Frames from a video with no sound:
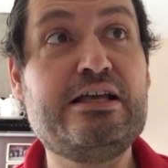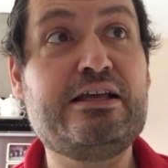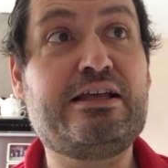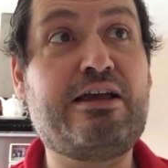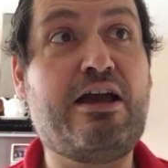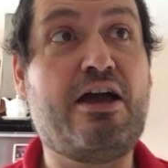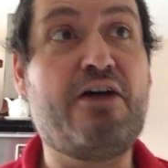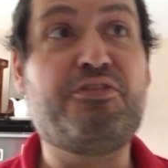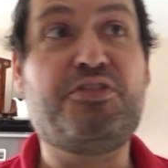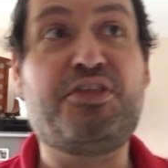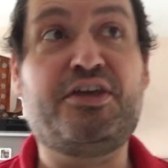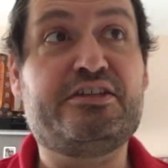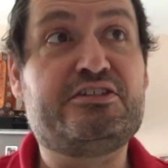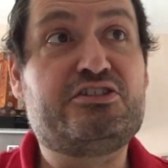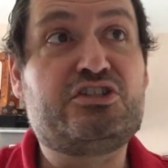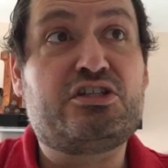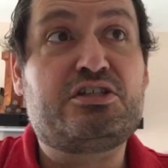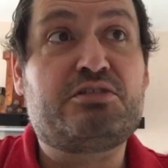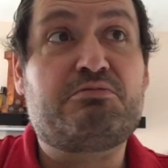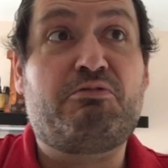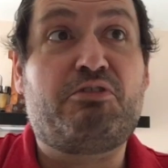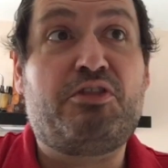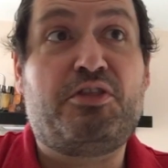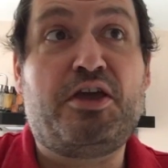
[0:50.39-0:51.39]

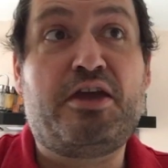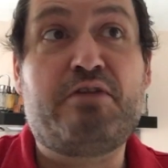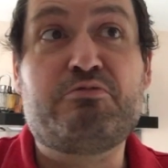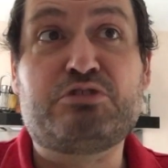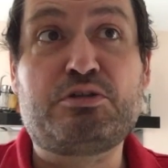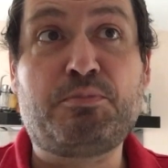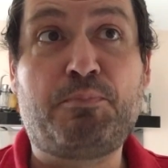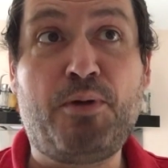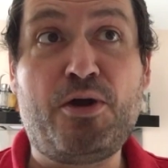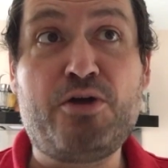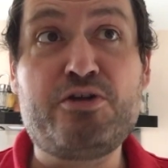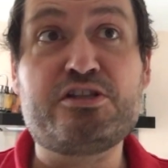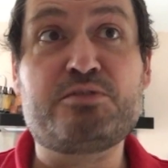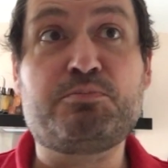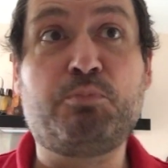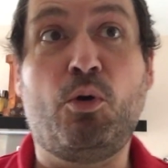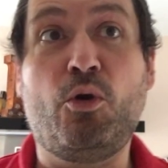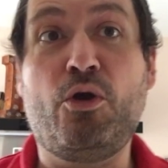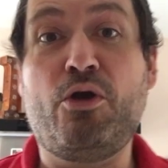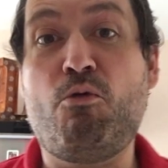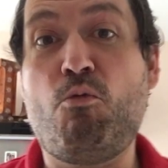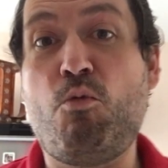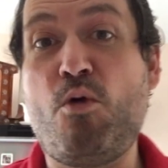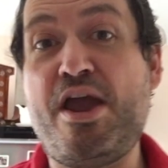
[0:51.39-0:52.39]
It was a bonus
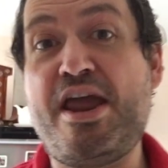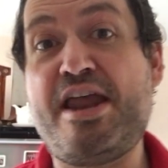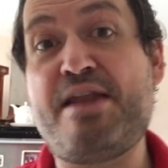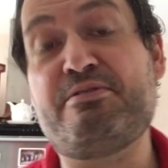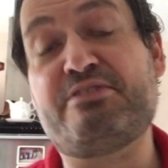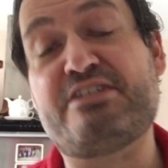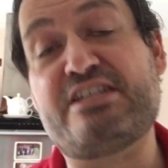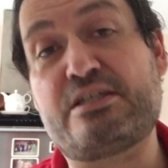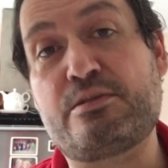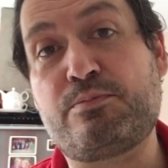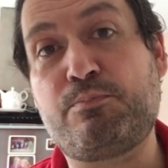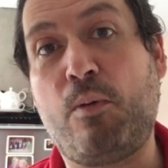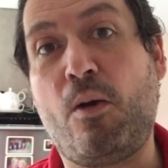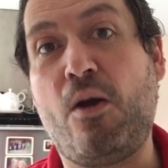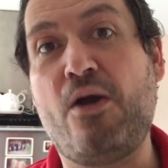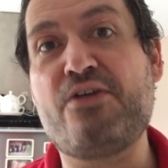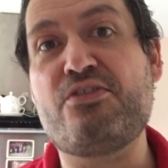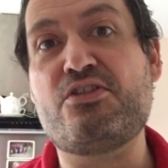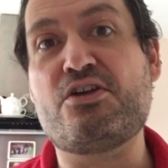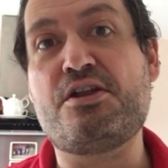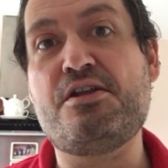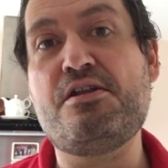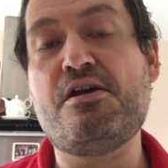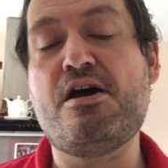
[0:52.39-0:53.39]
point win
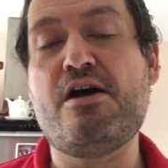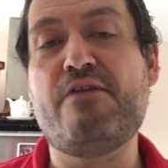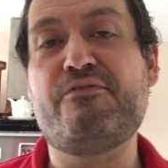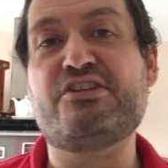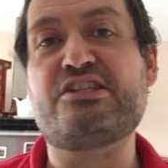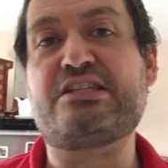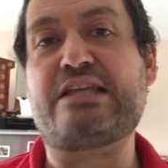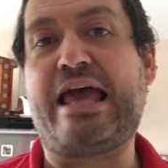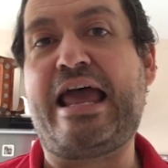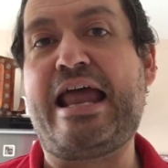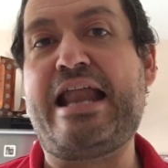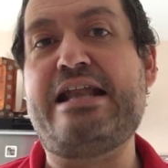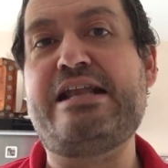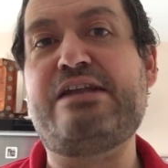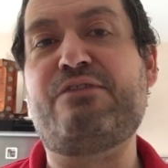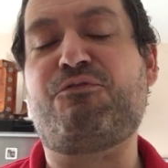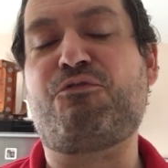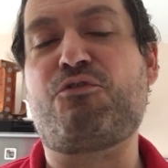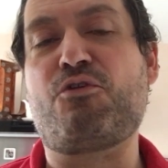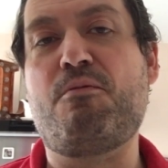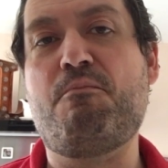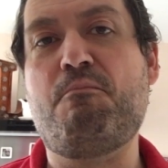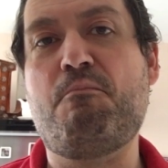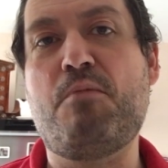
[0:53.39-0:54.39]
despite the nervous end
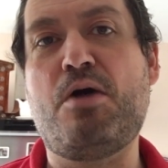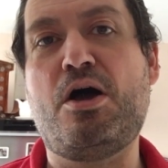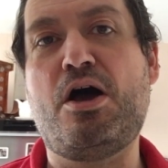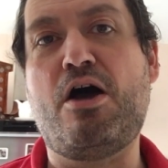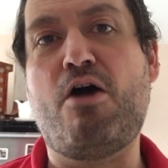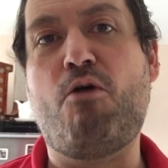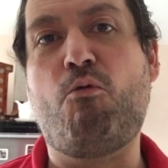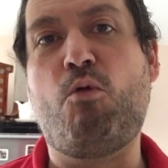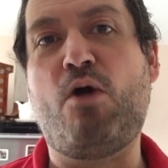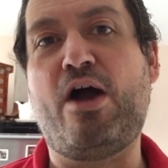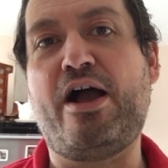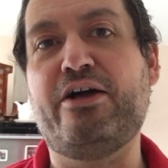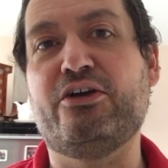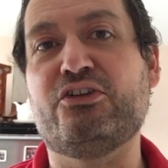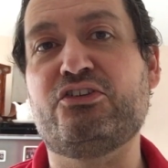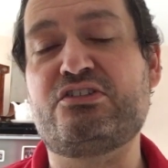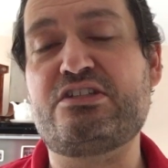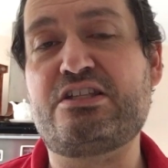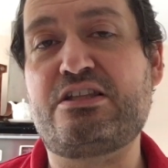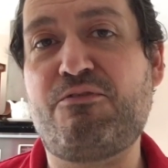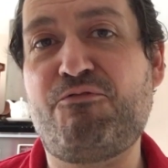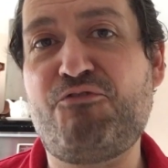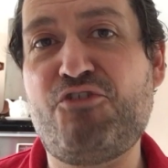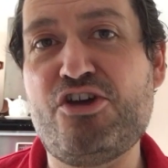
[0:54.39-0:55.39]
from Wales.
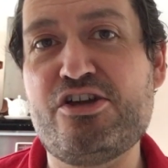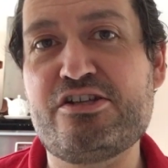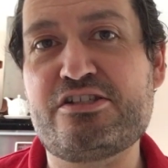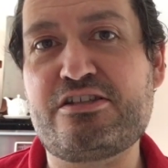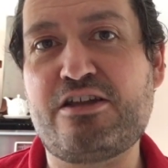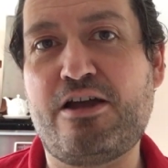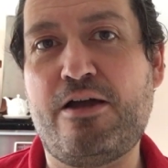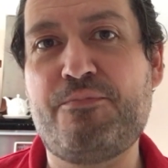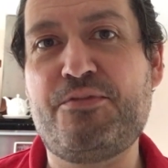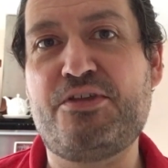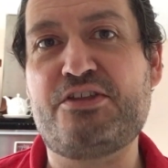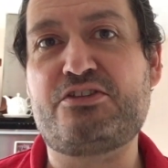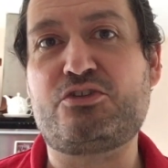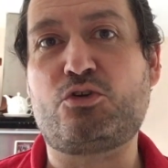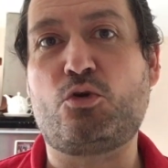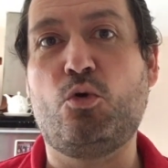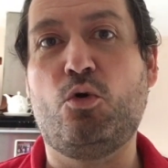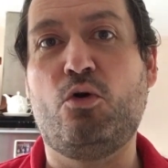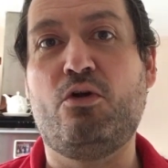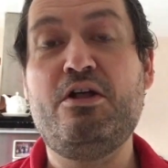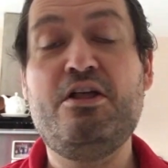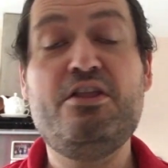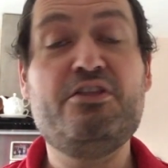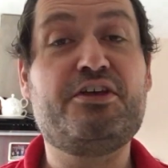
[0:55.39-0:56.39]
It's the first time they
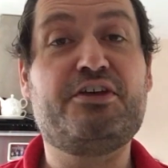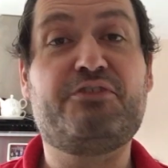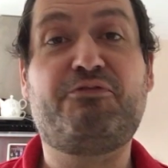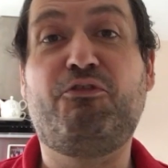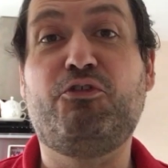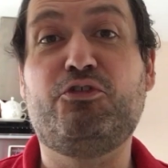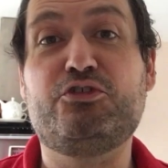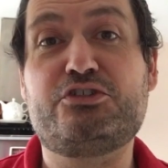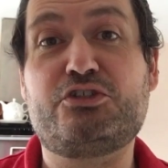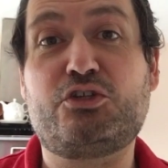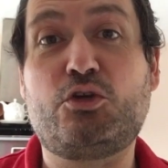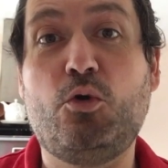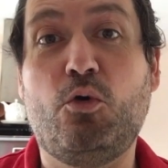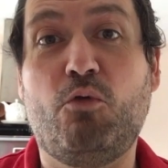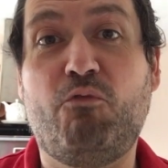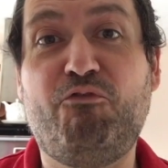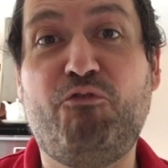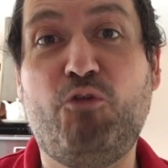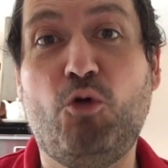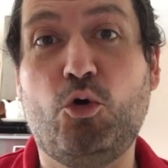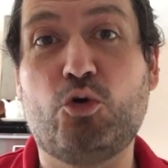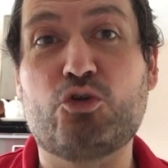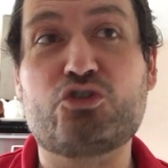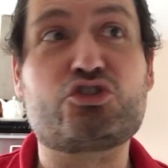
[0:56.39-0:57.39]
scored
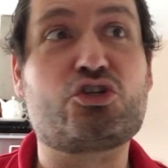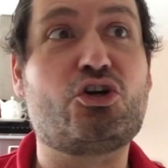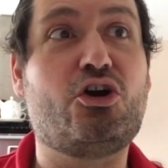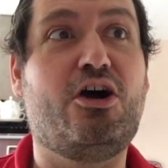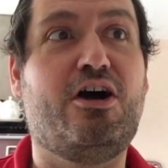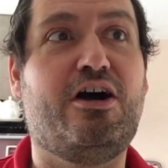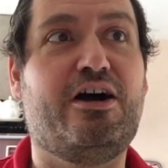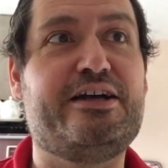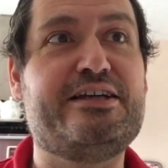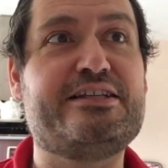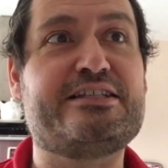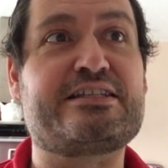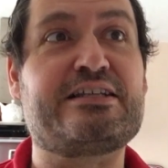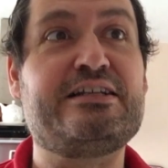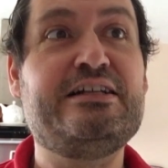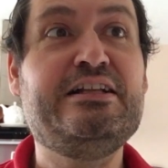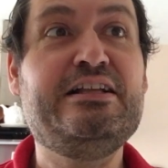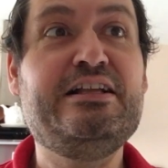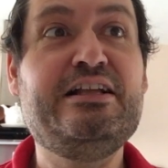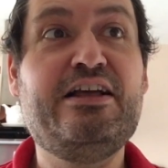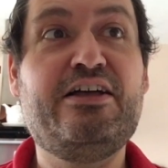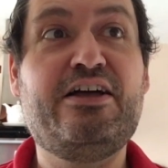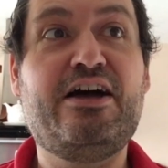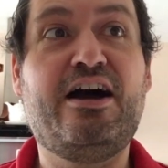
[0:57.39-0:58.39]
four
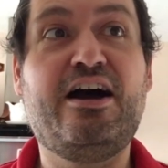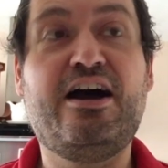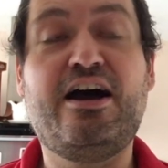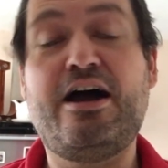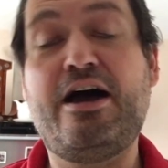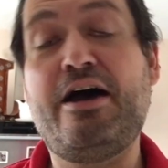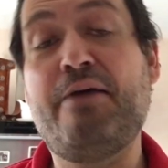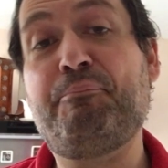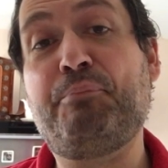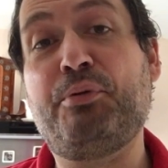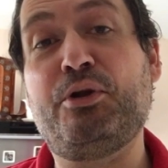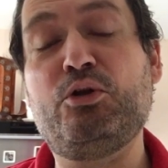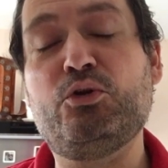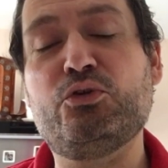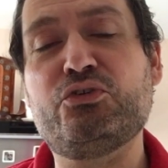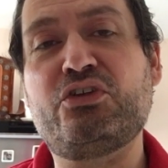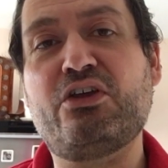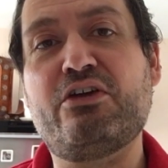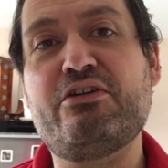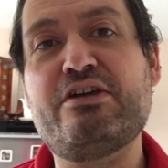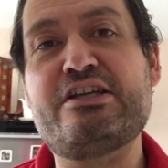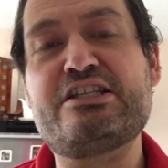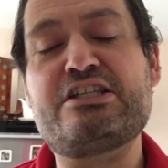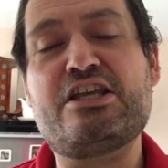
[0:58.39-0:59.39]
tries. But
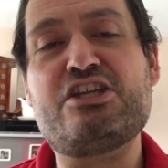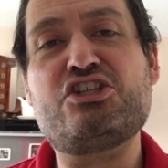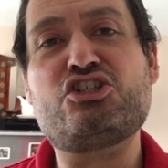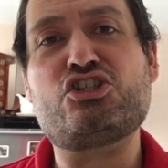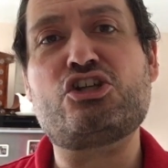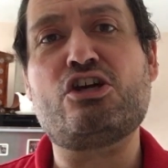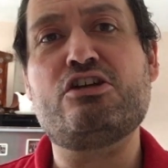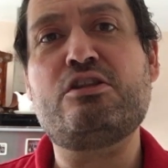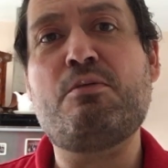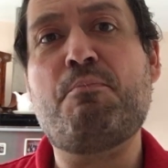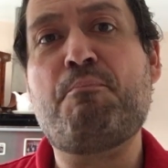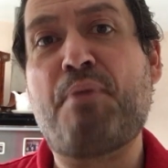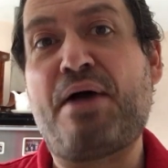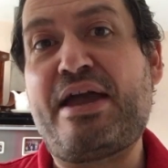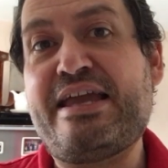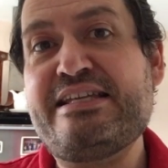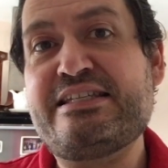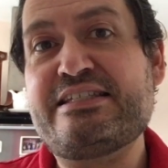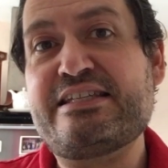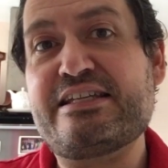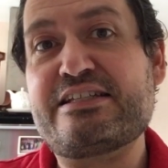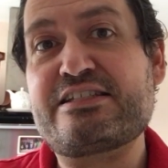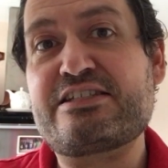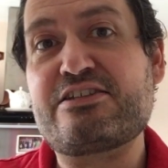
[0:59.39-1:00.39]
also, it showed the
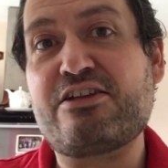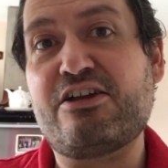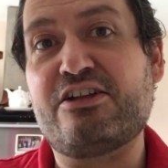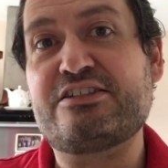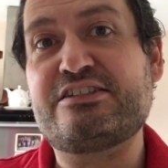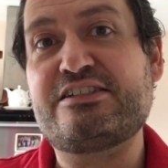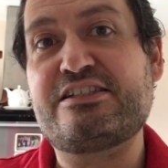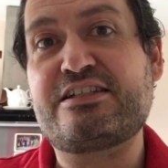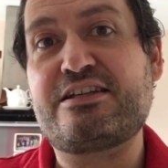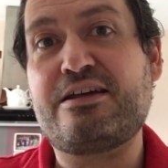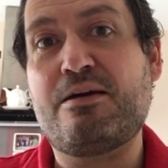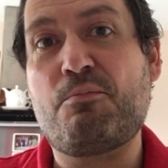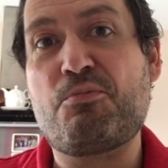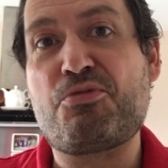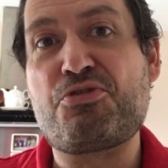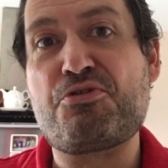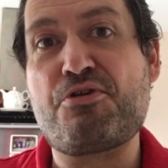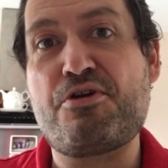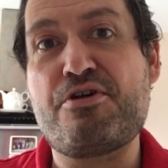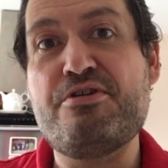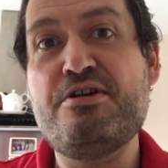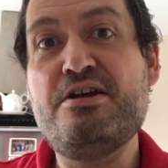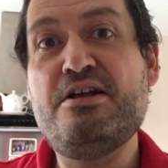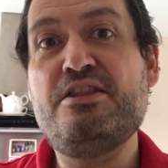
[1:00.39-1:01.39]
basics started to come
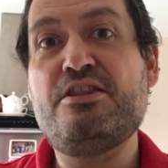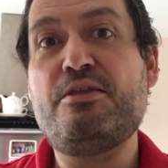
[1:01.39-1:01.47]
through.